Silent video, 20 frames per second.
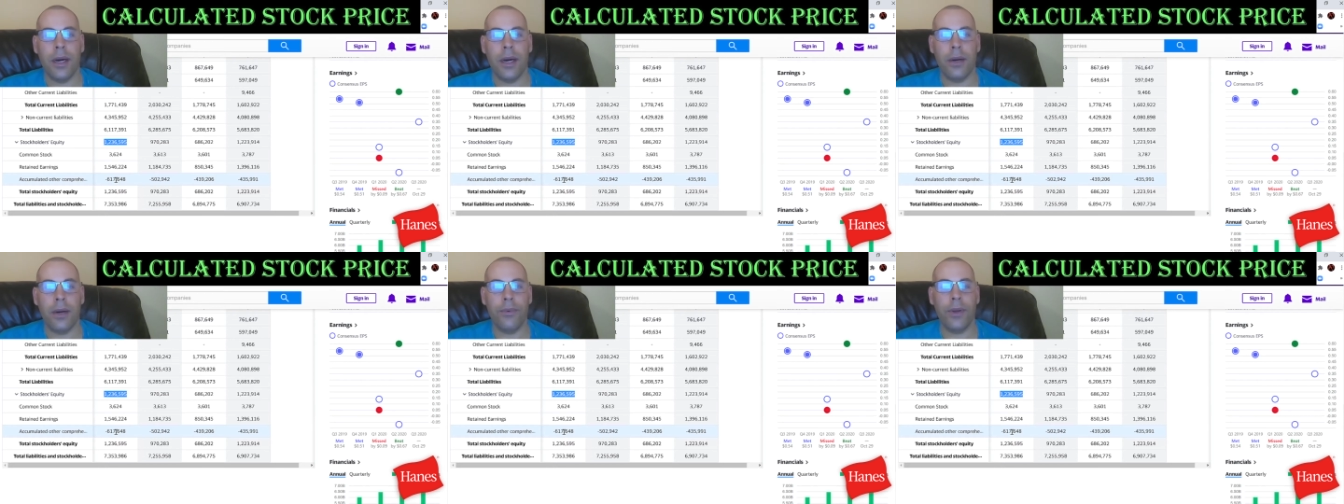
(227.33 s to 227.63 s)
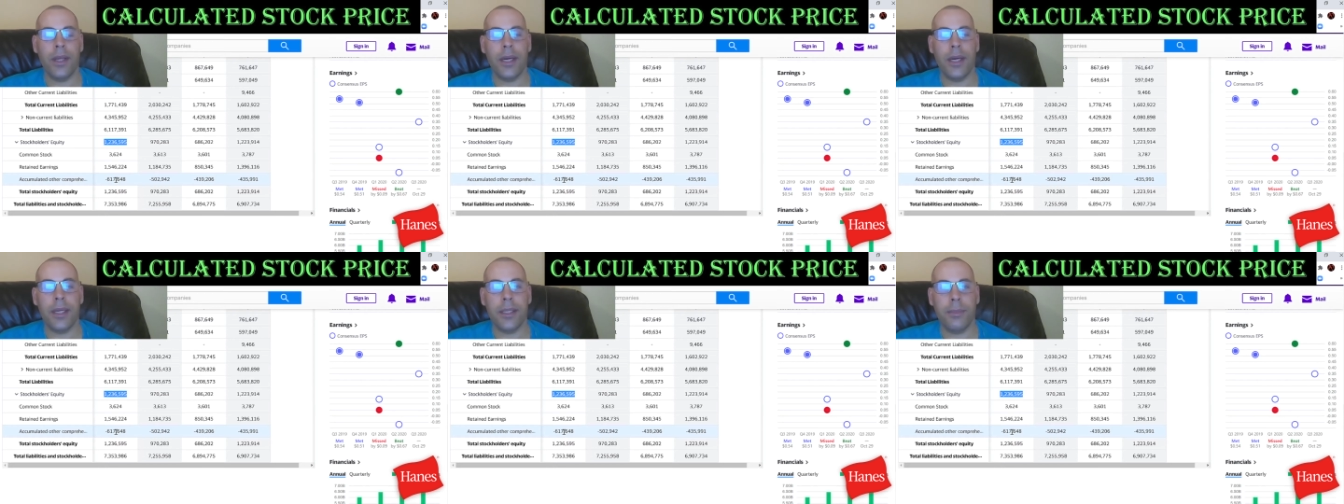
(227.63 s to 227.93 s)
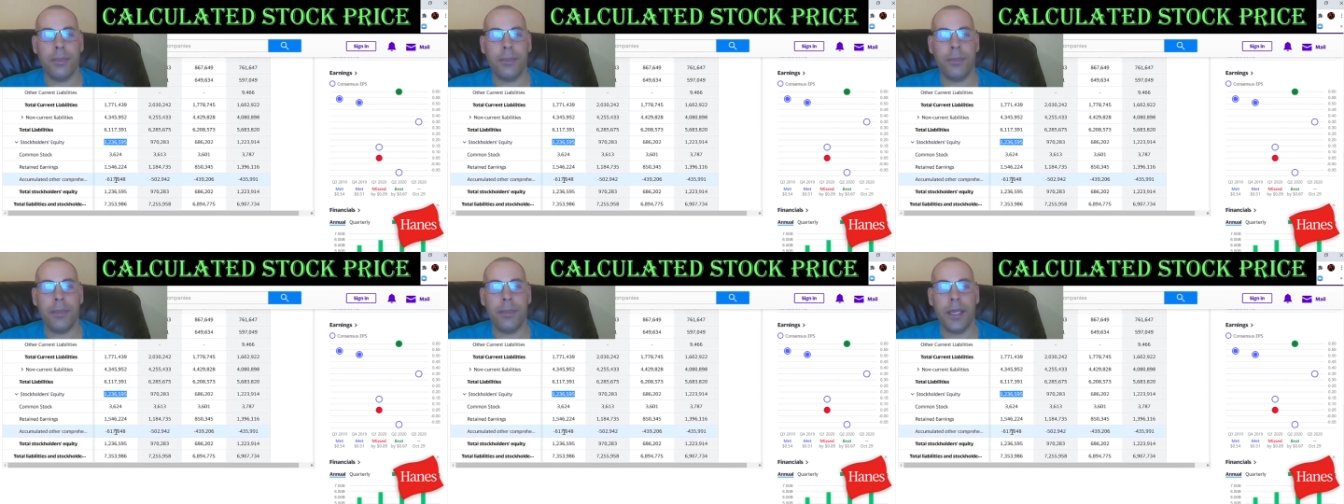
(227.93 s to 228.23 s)

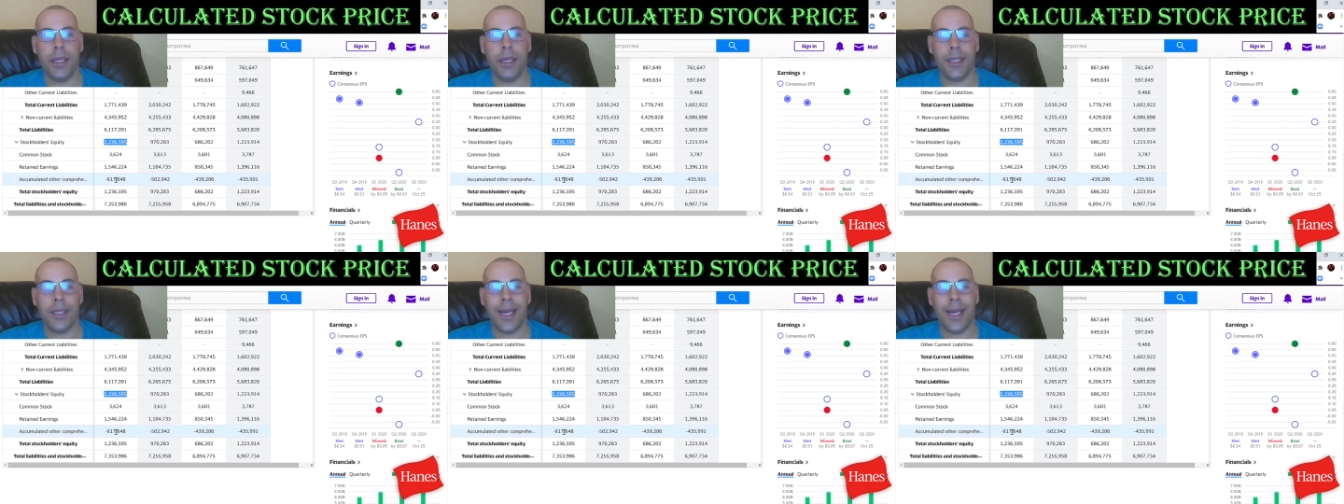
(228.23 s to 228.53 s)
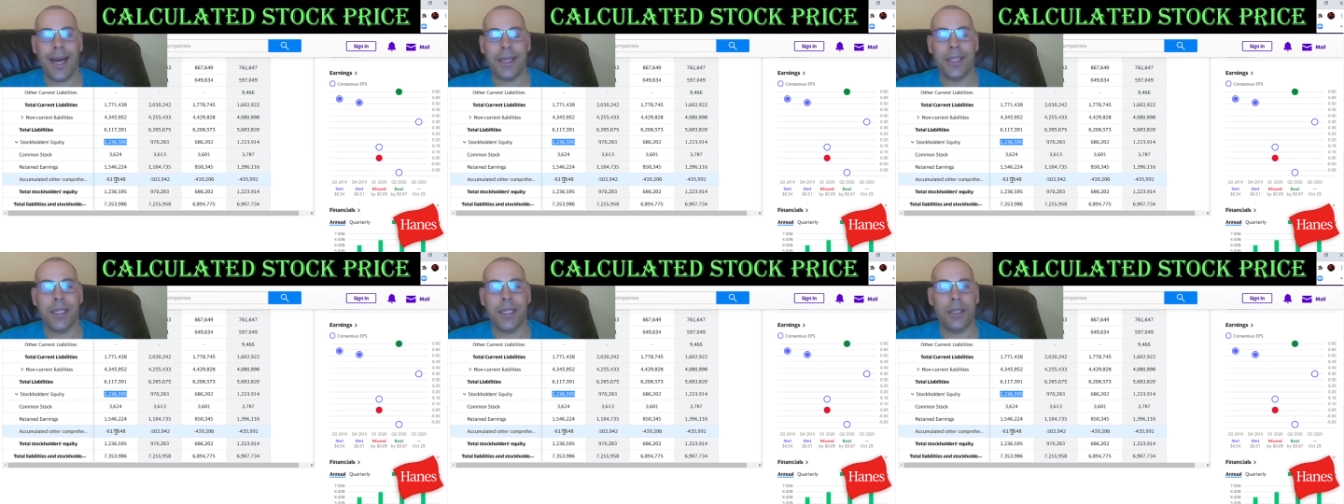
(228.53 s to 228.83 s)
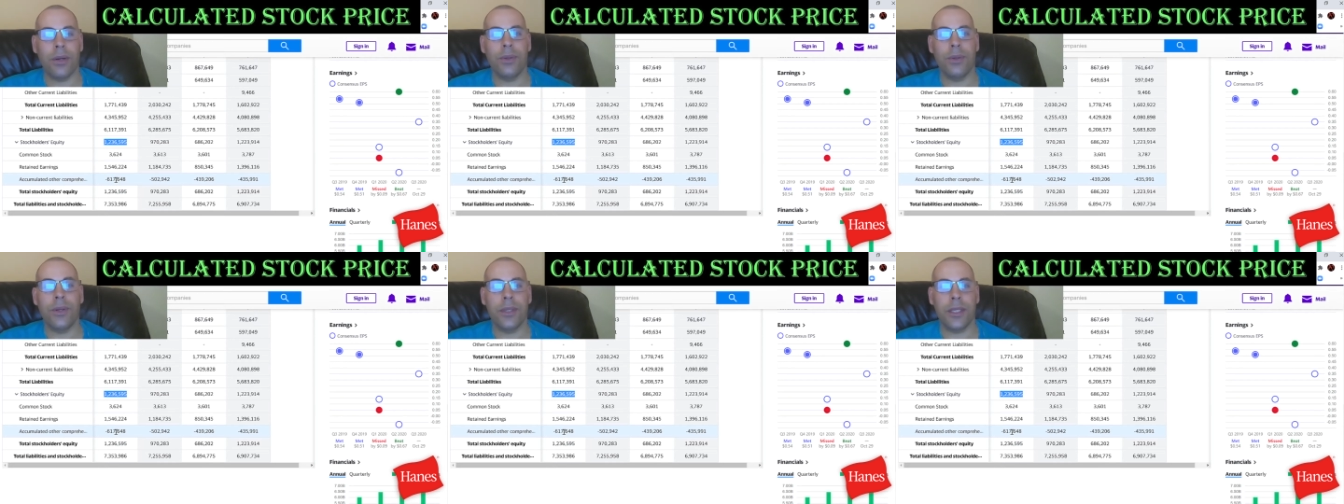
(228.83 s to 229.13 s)
Unrealized means it hasn't
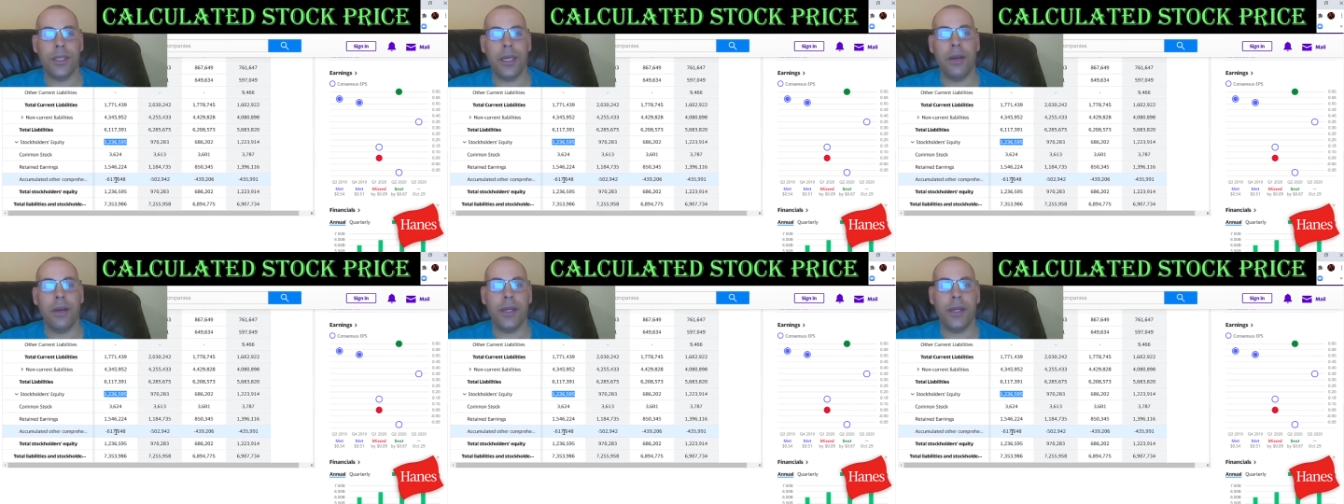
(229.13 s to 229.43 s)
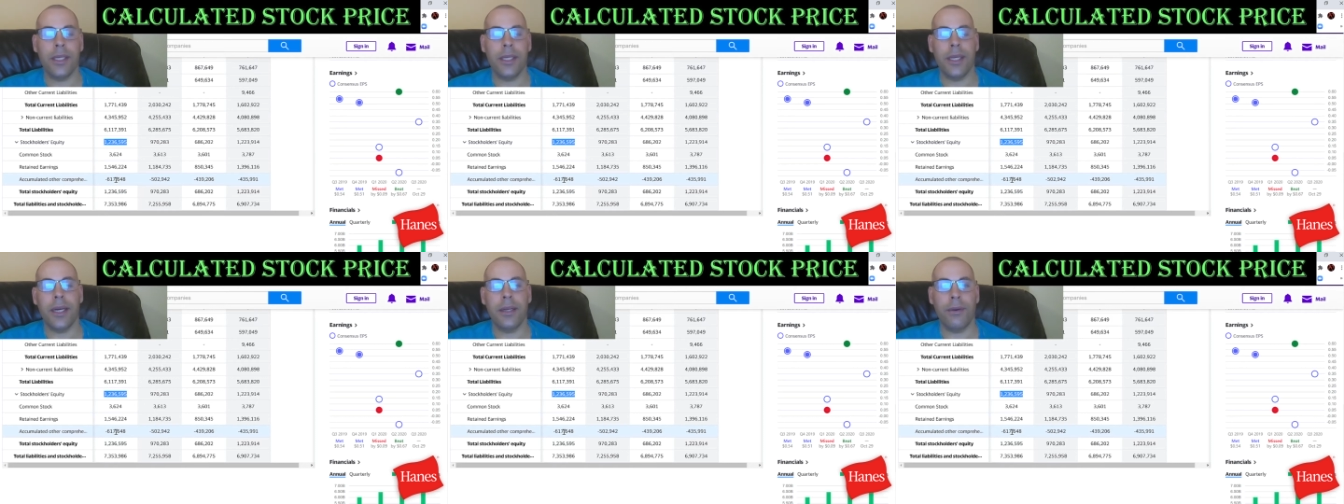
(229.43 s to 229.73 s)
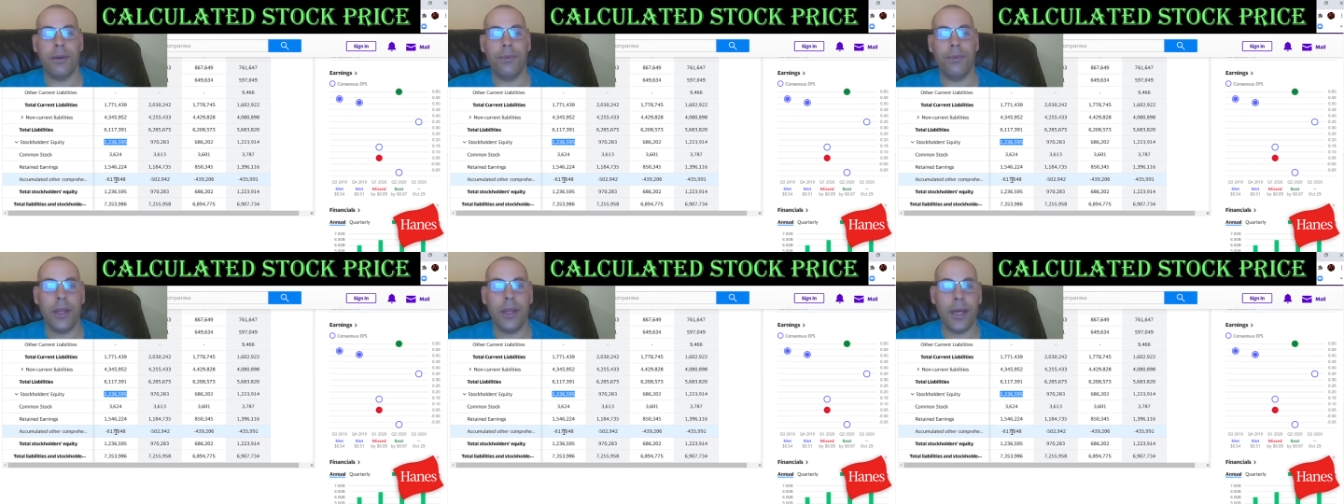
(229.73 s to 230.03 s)
sold those securities yet
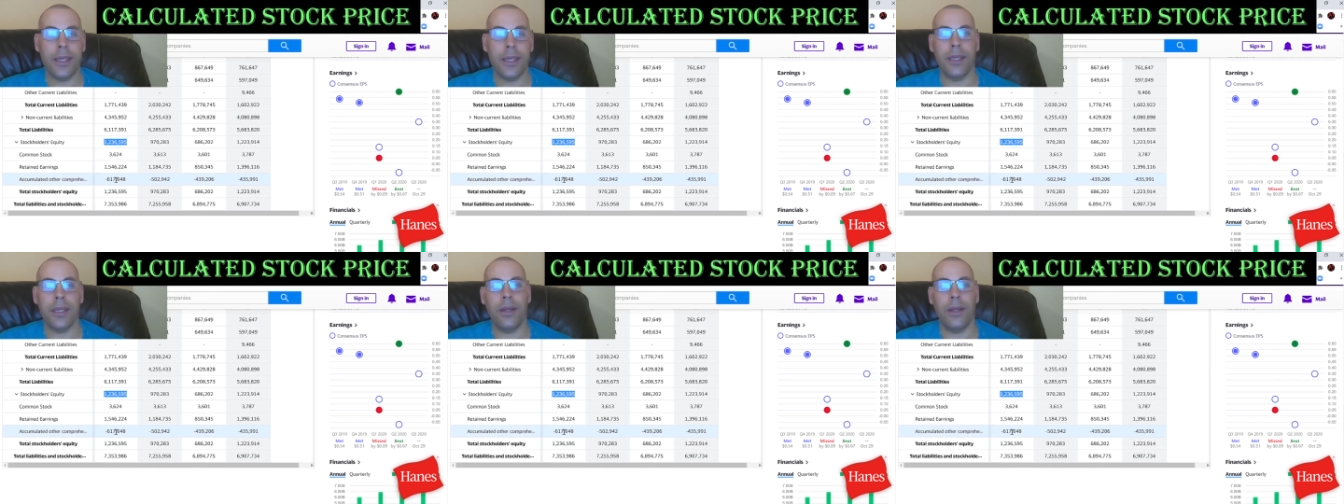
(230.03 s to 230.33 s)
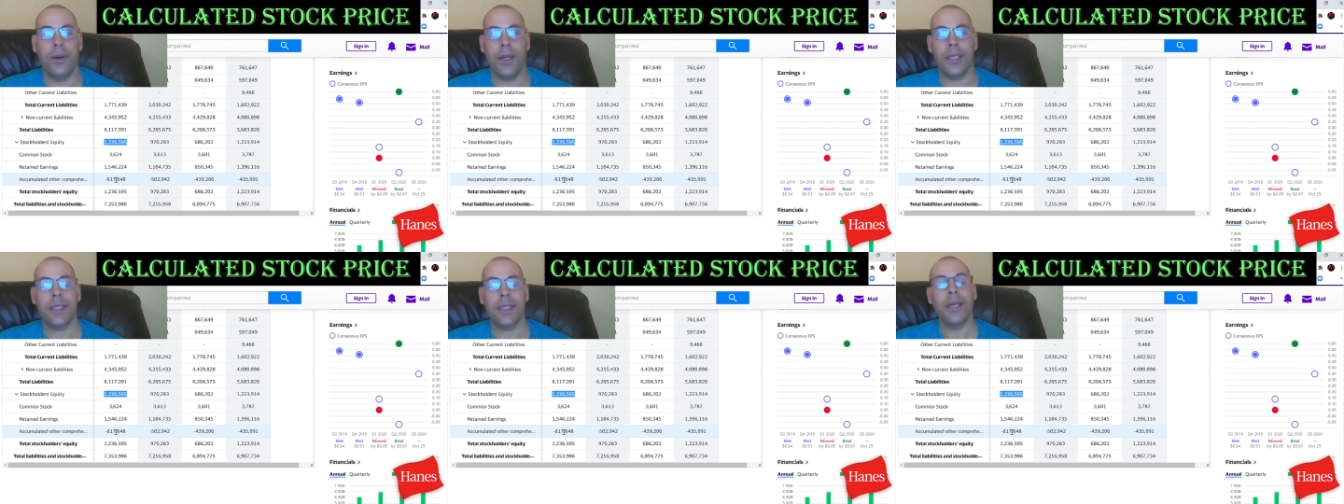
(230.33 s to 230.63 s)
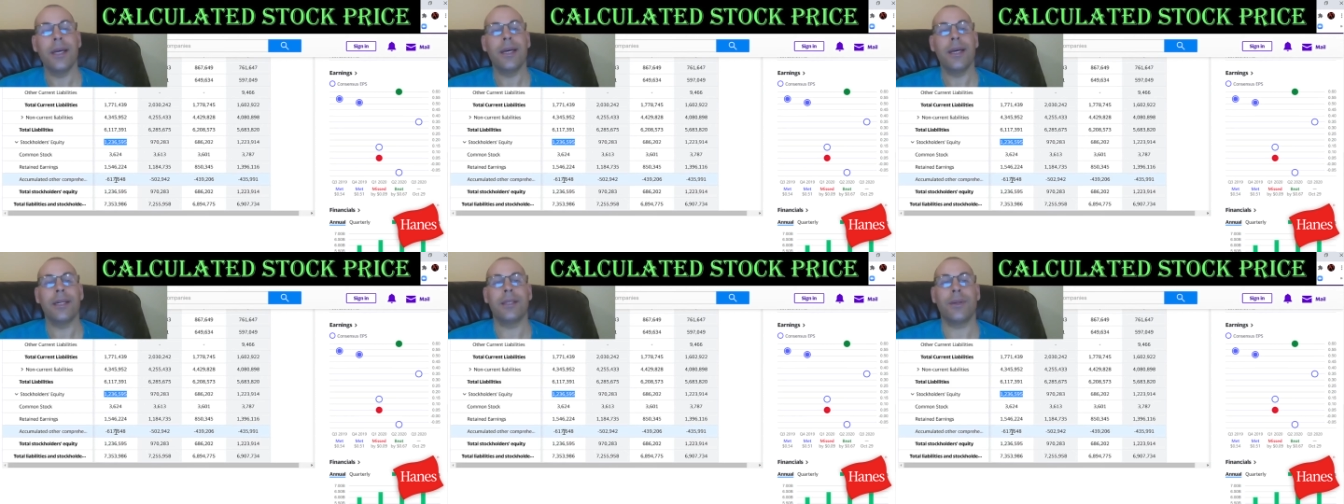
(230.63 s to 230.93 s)
to realize the loss.